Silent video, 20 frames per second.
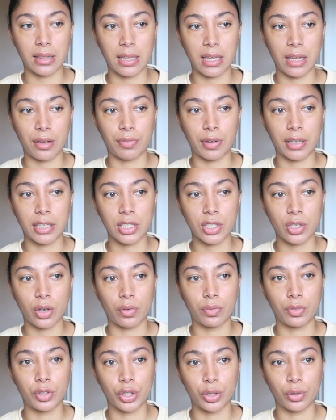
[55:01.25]
the events
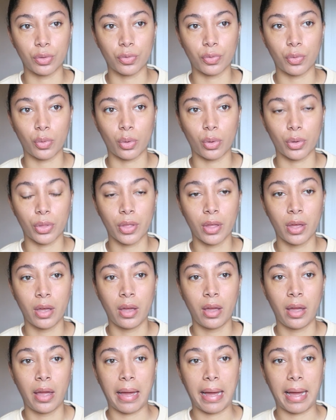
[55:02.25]
of June 4th
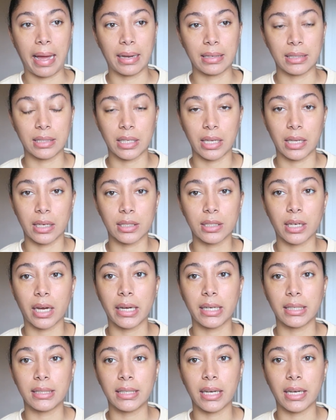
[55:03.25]
and the entire